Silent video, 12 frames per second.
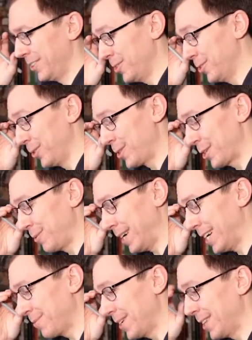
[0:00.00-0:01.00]
Cool. So,
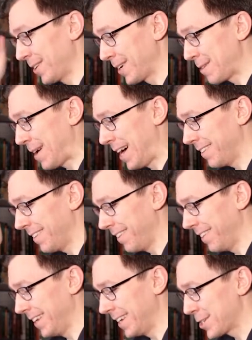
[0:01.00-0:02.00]
what can we learn
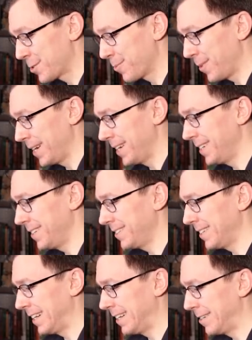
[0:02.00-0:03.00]
about this?
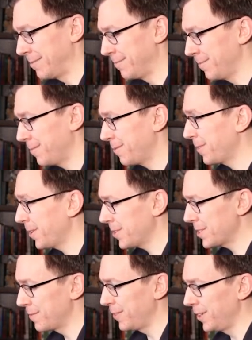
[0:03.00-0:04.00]
Well, um,
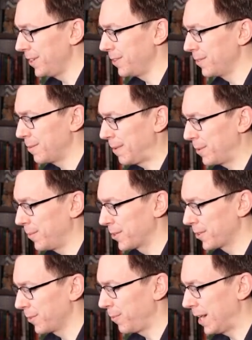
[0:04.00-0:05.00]
first of all, we might
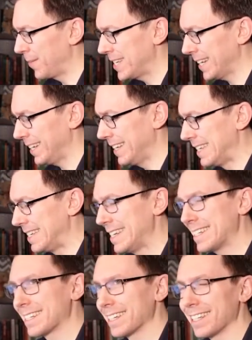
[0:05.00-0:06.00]
wonder why was it
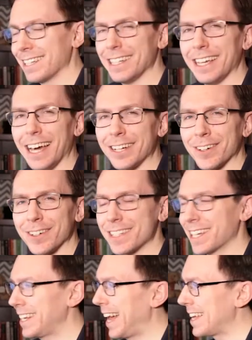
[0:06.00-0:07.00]
conditionally
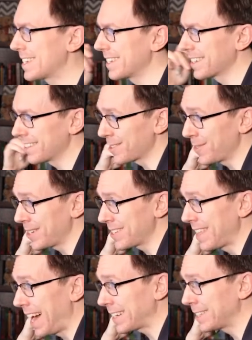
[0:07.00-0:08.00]
heteroscedastic? Like,
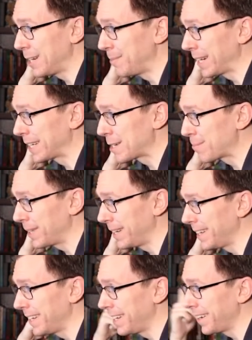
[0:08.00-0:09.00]
where's that coming into
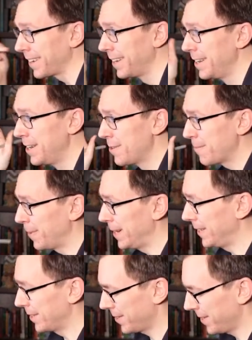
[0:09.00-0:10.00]
play here?
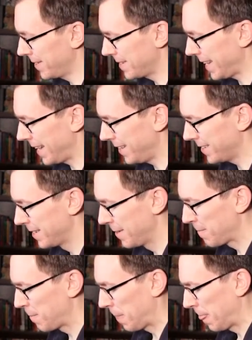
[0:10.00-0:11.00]
Well, it turns out
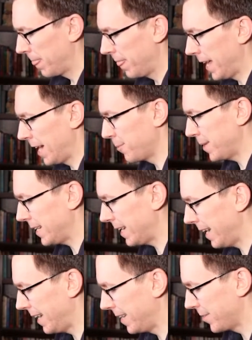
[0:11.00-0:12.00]
that we
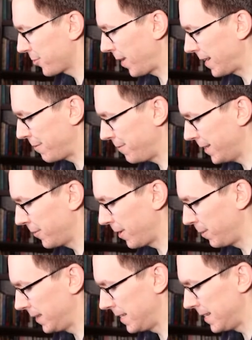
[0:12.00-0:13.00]
can try to figure
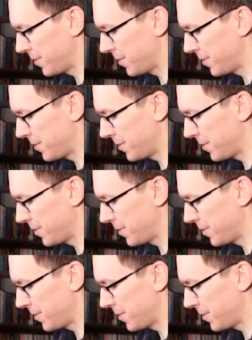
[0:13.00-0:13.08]
out what the